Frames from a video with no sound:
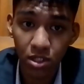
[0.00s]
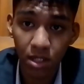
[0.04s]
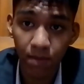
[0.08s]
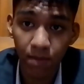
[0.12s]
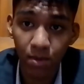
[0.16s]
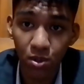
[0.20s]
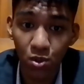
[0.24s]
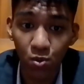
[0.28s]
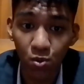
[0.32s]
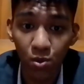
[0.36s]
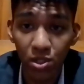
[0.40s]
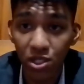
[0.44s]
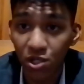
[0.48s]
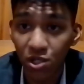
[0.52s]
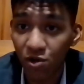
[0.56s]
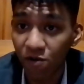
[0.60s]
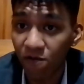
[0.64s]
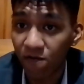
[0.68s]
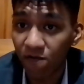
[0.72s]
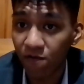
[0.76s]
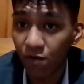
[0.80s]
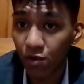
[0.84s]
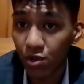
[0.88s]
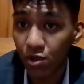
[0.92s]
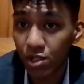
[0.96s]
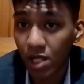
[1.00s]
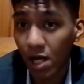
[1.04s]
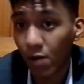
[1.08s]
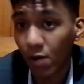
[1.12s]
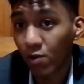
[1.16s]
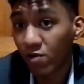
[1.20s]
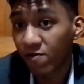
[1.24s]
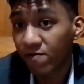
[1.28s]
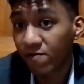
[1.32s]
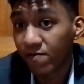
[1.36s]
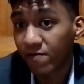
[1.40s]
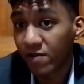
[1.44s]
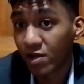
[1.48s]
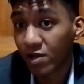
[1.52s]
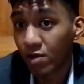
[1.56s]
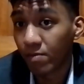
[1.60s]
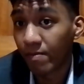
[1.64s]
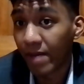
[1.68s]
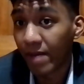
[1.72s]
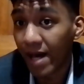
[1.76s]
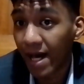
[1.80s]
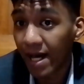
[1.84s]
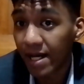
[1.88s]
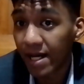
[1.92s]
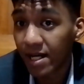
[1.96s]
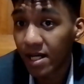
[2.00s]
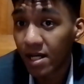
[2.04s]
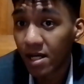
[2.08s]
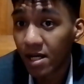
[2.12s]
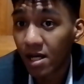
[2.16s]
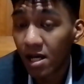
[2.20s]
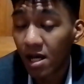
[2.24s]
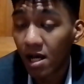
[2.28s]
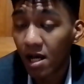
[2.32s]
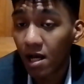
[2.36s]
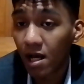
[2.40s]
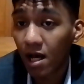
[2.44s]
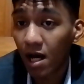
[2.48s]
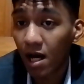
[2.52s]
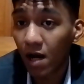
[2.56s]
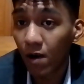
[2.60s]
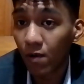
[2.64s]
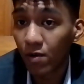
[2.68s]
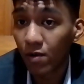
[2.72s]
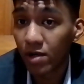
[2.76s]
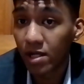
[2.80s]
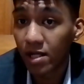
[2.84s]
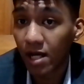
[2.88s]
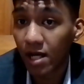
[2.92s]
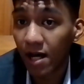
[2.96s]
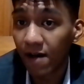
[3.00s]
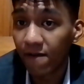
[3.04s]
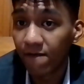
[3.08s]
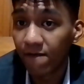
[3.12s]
someone who was here first, I would feel mad. I would